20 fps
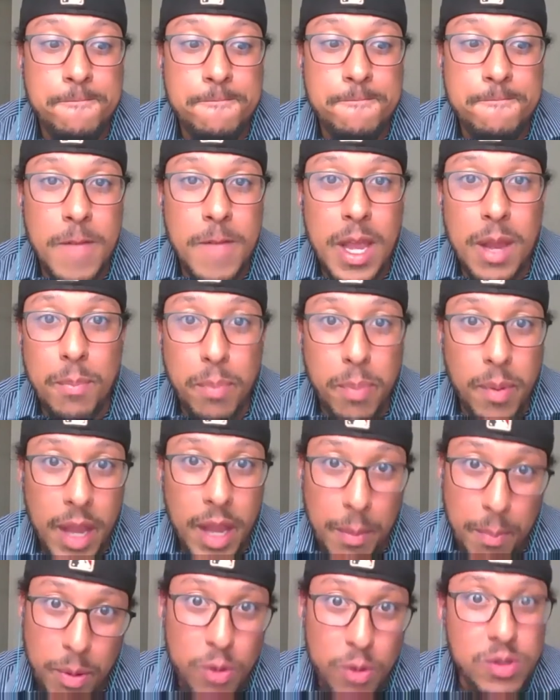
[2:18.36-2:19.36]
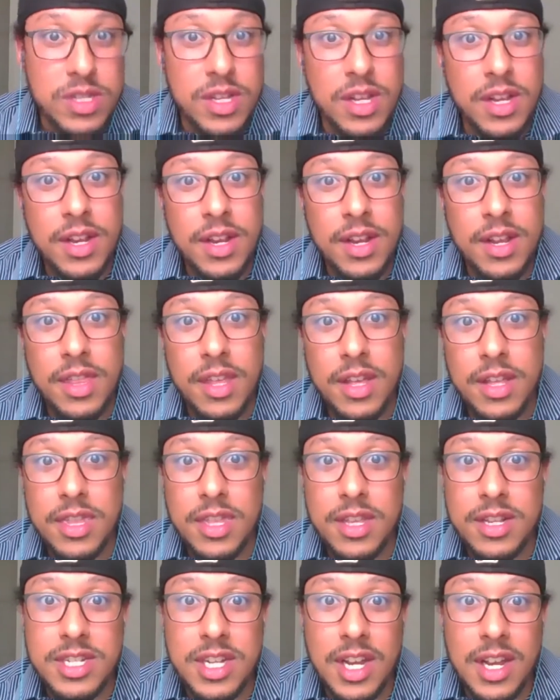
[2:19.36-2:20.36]
He boosted
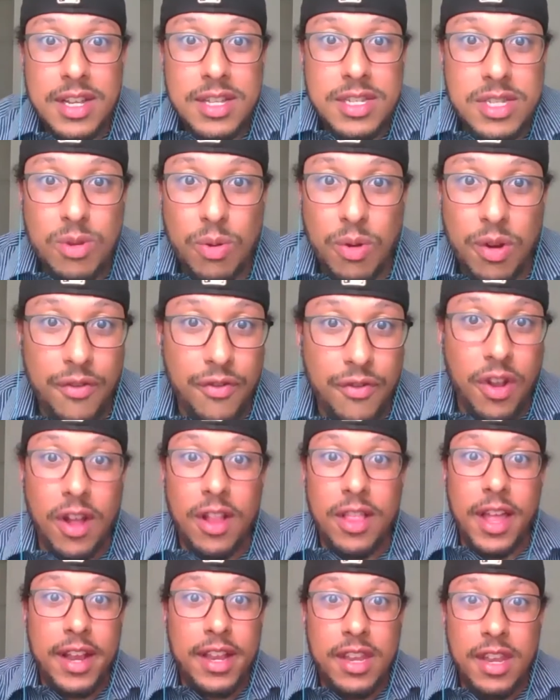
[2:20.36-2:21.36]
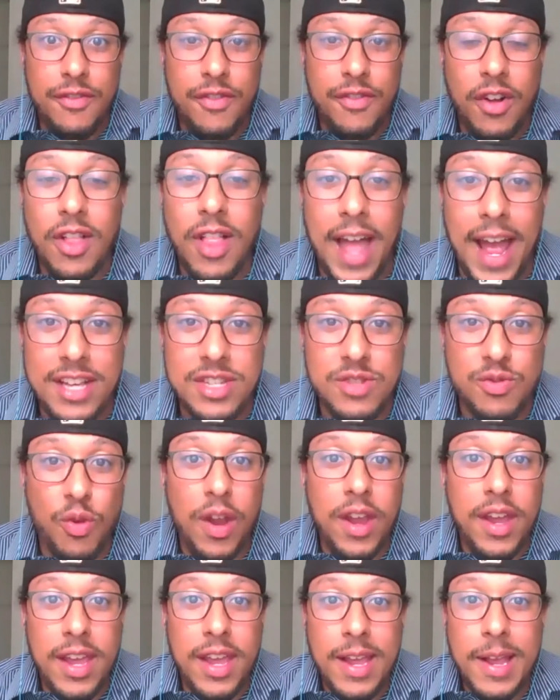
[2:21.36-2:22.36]
the Jays sort of collective class
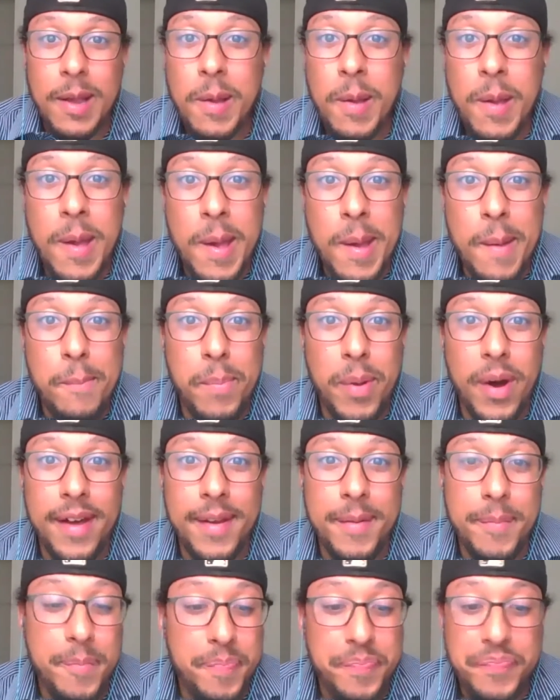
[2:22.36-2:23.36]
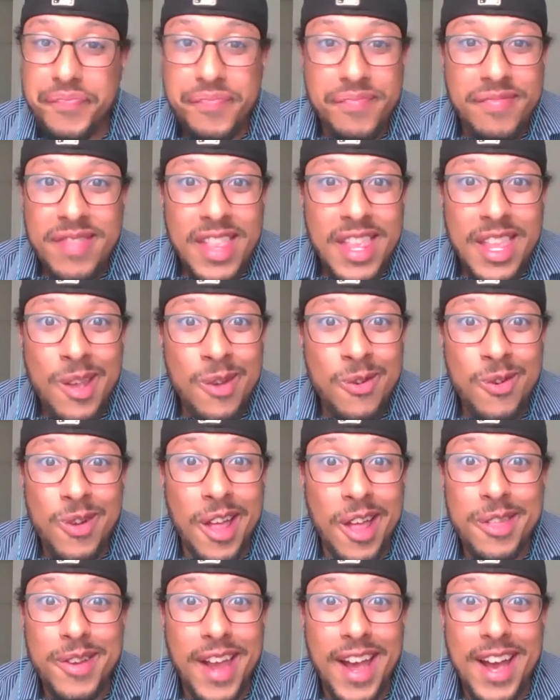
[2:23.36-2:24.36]
ranking. But with
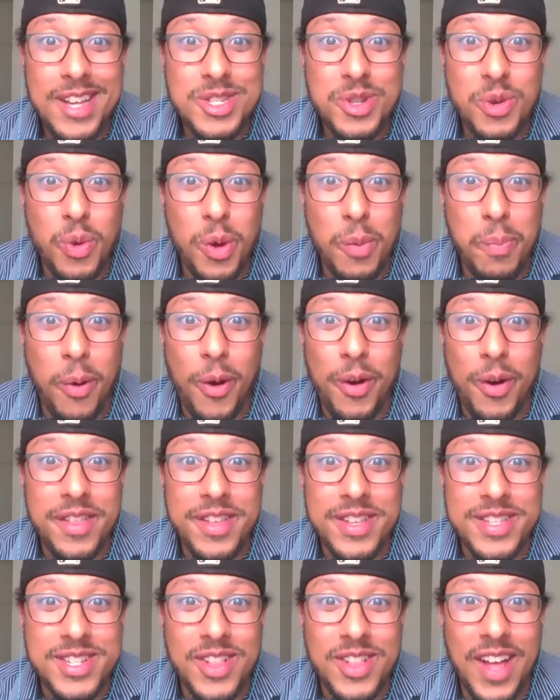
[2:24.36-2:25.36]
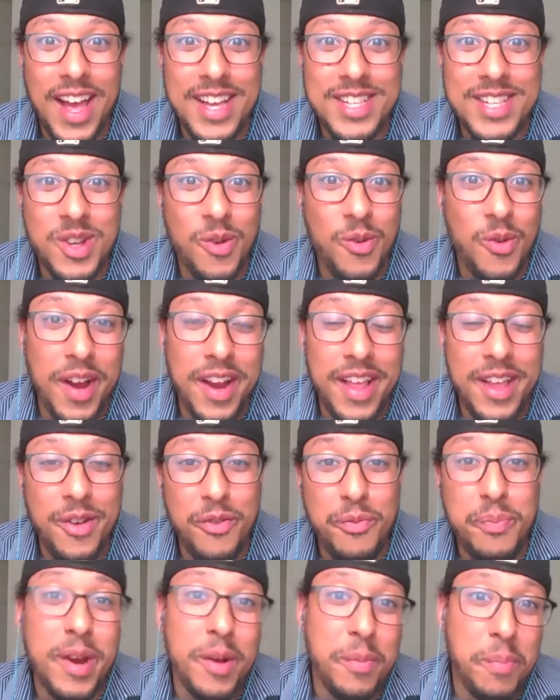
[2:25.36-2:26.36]
other guys who are part of this class already, who've
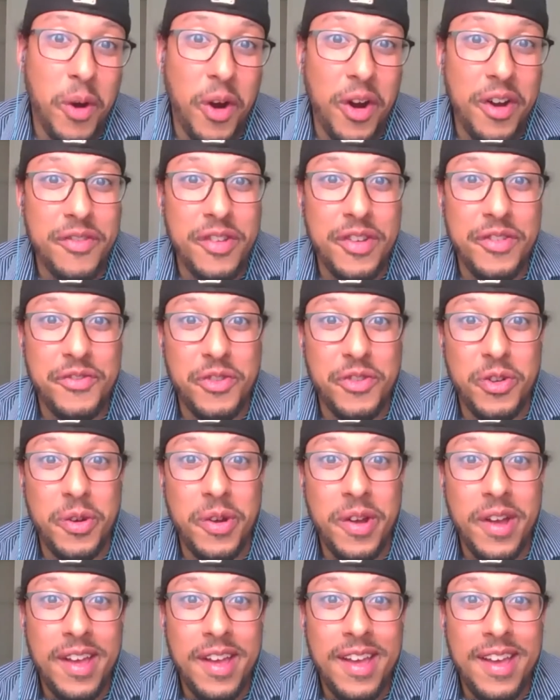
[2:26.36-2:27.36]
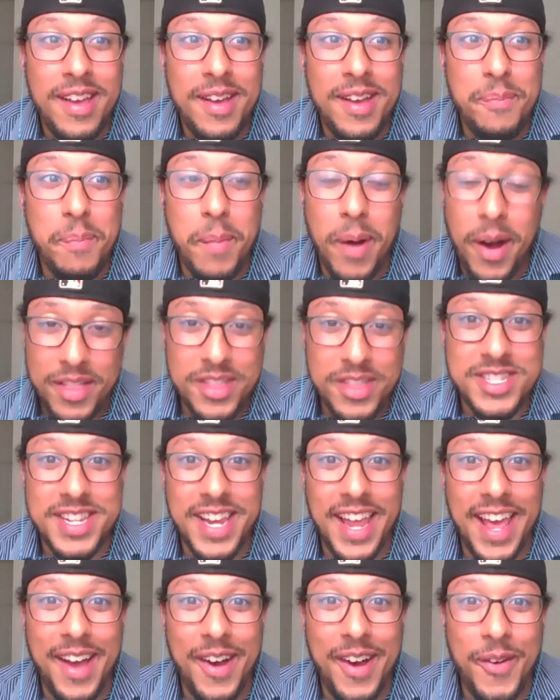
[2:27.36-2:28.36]
been a part of it for months
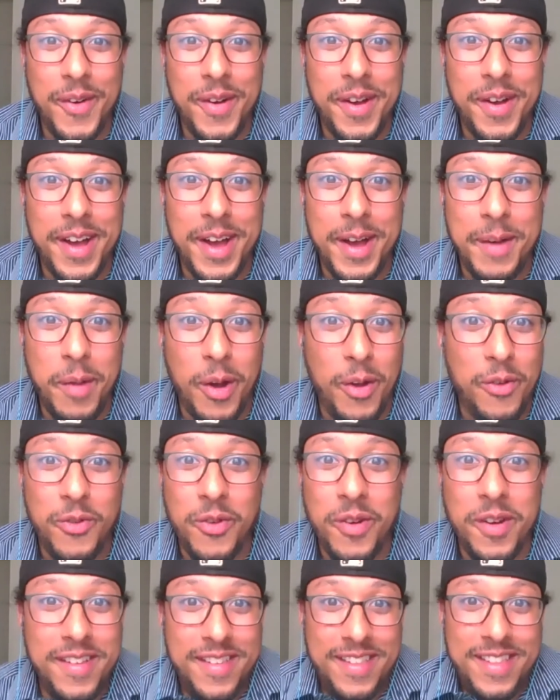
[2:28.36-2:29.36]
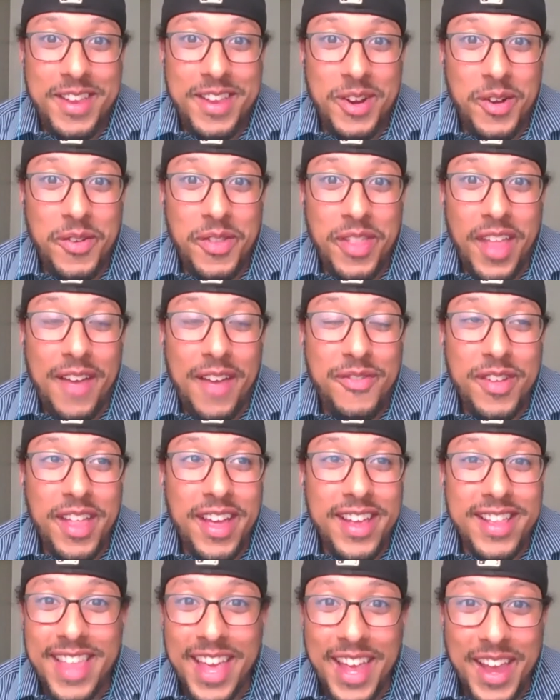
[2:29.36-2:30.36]
now, I feel
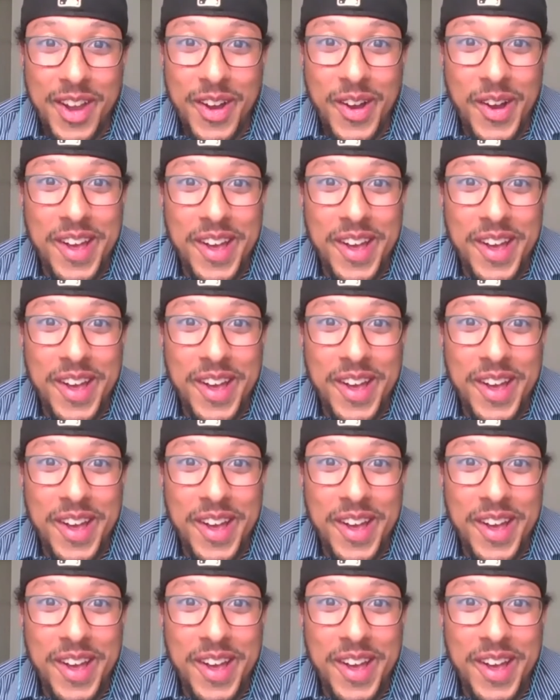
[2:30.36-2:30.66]
like they're